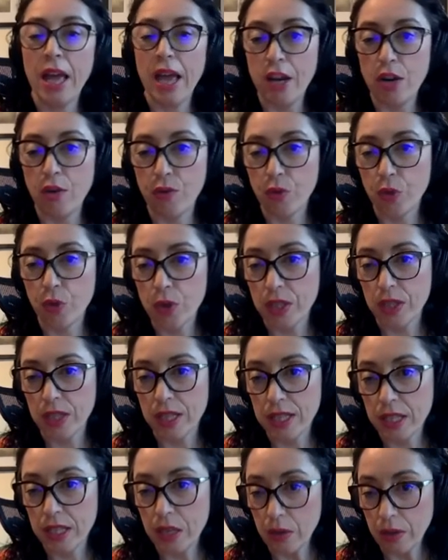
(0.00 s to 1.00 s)
And of course,
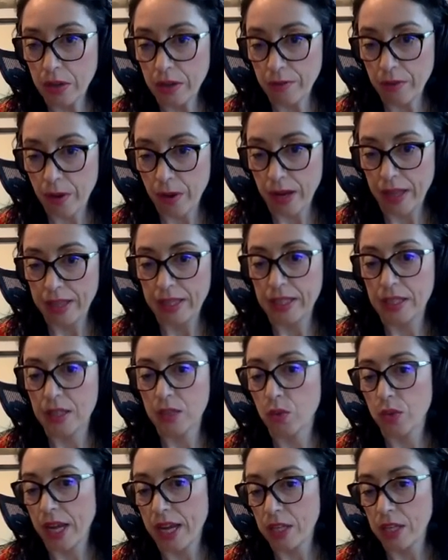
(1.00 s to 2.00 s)
this is a river and this is
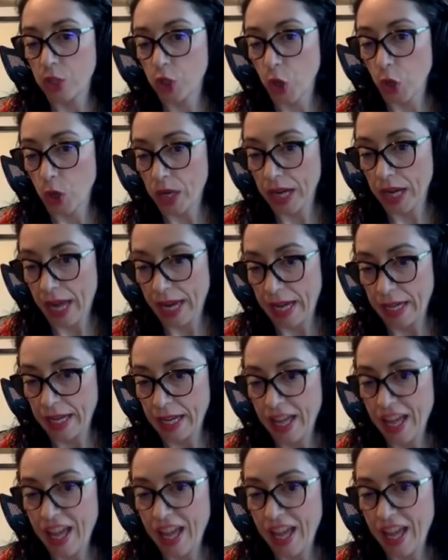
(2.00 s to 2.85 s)
today's shoreline.